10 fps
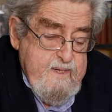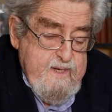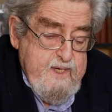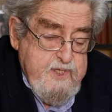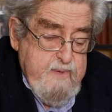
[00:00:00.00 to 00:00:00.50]

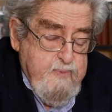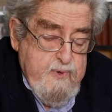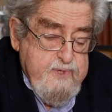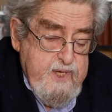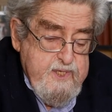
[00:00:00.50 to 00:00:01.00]
at some
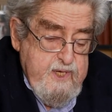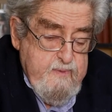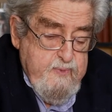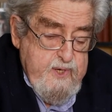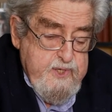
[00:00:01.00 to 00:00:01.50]
birthday
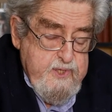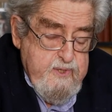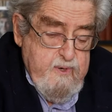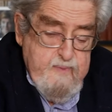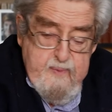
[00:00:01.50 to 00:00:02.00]

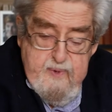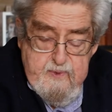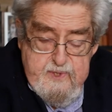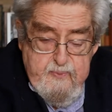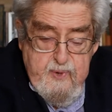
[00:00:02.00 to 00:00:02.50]
celebration, or maybe it
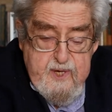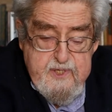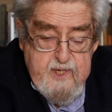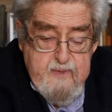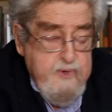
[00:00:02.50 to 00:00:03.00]
was a
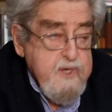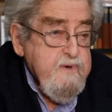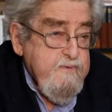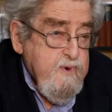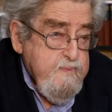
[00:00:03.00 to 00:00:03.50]
prize
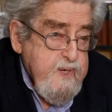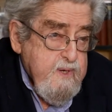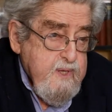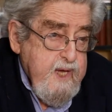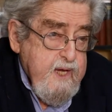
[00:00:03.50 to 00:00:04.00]
celebration for
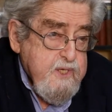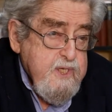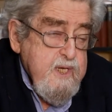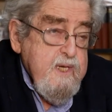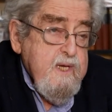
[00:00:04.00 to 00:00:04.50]
Peter
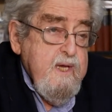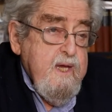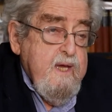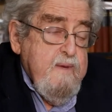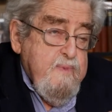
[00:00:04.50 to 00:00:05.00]
Bax,
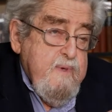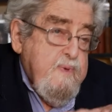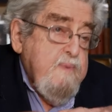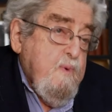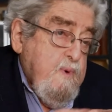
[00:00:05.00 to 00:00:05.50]

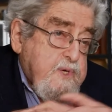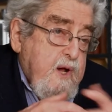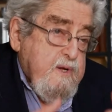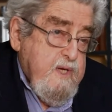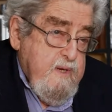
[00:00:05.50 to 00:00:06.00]
people were
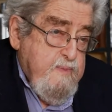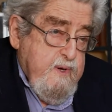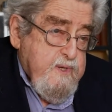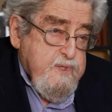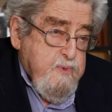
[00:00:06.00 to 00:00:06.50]
talking
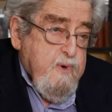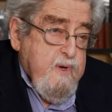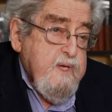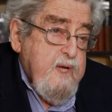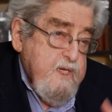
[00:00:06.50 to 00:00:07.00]
about his
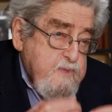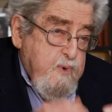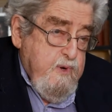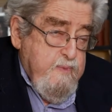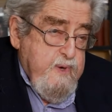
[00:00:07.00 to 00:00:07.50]
work, and I
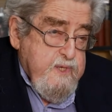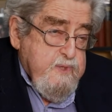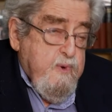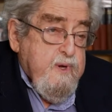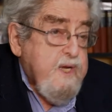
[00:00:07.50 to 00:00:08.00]
spoke about
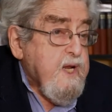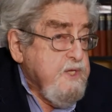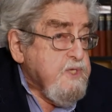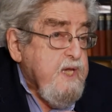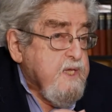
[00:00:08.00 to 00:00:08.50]
his work, and I
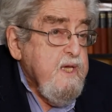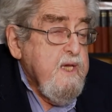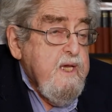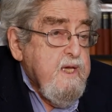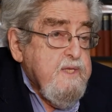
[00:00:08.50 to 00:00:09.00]
said
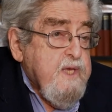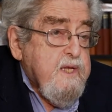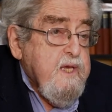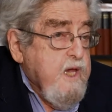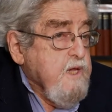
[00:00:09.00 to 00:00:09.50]

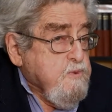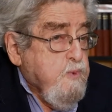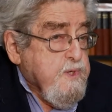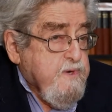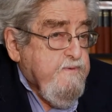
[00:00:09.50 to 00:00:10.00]
that he has
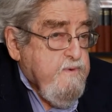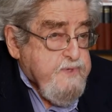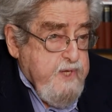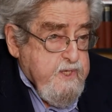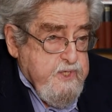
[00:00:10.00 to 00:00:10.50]
wonderful
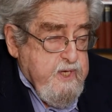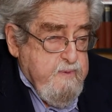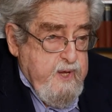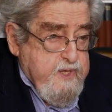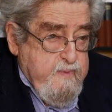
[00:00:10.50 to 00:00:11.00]
taste
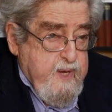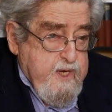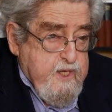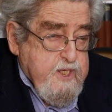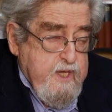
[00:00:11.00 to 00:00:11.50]
in
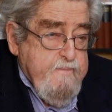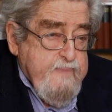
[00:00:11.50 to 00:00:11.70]
mathematics.